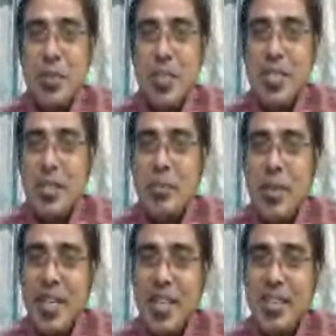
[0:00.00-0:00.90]

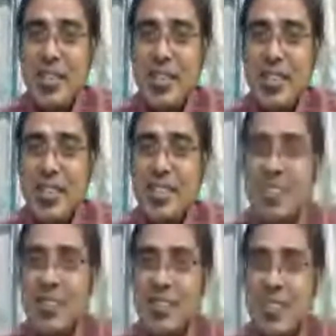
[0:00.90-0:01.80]
Mr. Mehraj
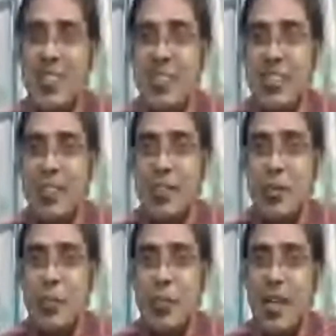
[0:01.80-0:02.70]
Dindar, sir,
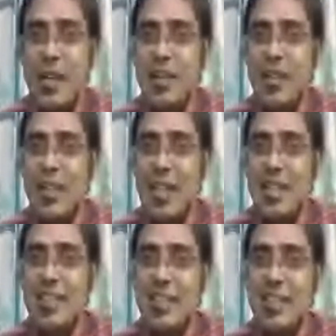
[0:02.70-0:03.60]
worked
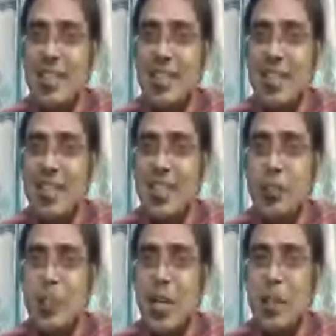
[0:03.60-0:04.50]
as a teacher in the
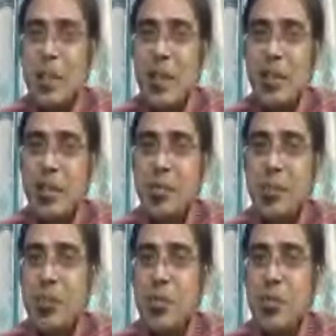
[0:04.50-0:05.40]
Department of
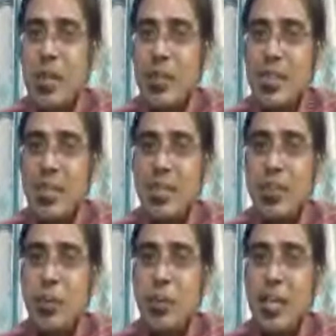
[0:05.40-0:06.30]
School Education,
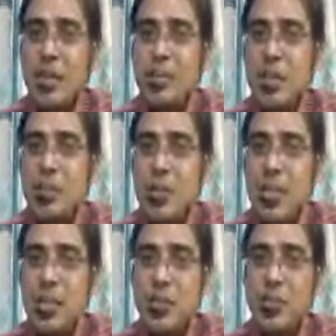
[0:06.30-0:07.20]
Government of Jammu
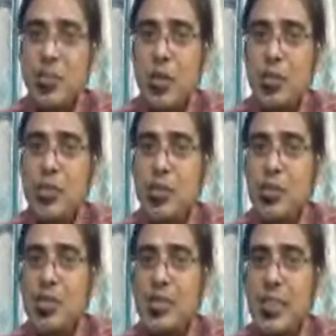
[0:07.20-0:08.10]
Kashmir from
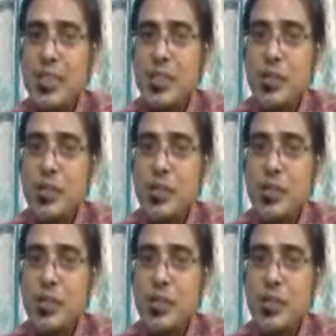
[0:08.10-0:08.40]
June 6,